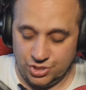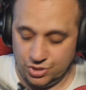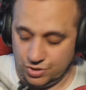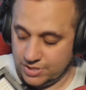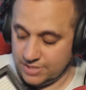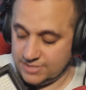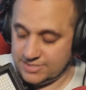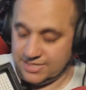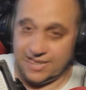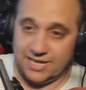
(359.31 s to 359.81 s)
You
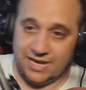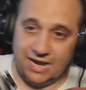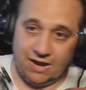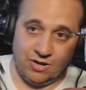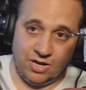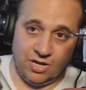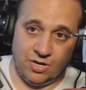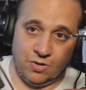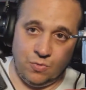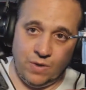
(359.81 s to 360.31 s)
could take it
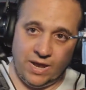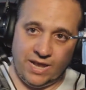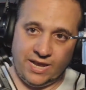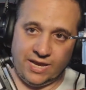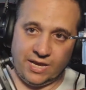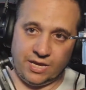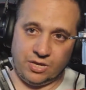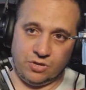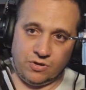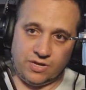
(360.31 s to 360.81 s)
out on a
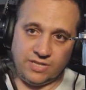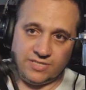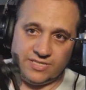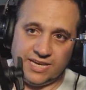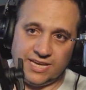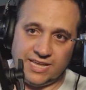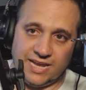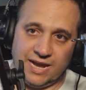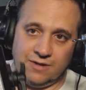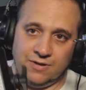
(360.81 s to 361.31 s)
wedding. You could
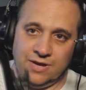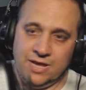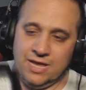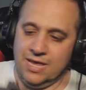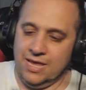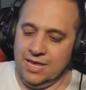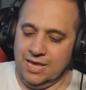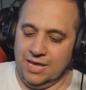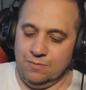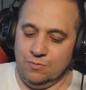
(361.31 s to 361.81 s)
take it out
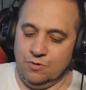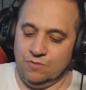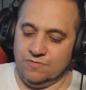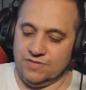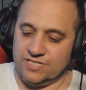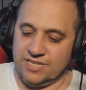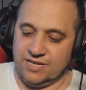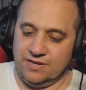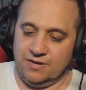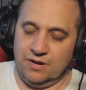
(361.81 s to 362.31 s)
in
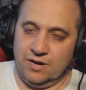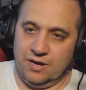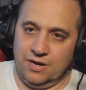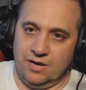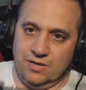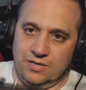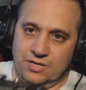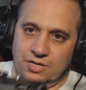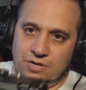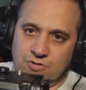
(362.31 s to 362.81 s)
movies and,
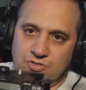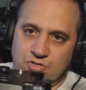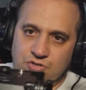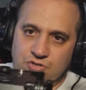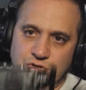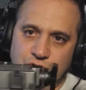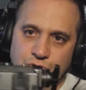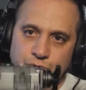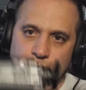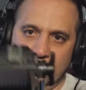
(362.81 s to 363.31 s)
you know,
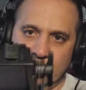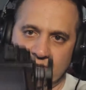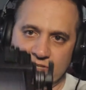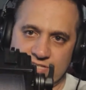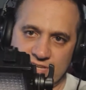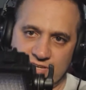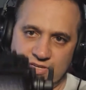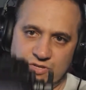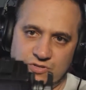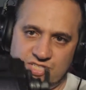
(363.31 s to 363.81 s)
your
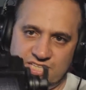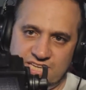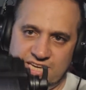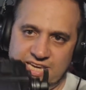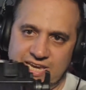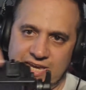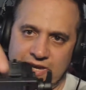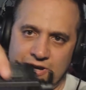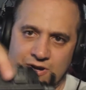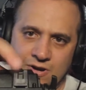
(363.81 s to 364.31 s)
movies. And you see
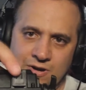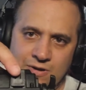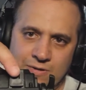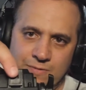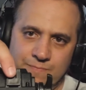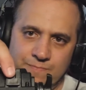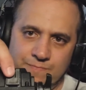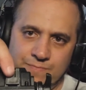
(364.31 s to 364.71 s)
here,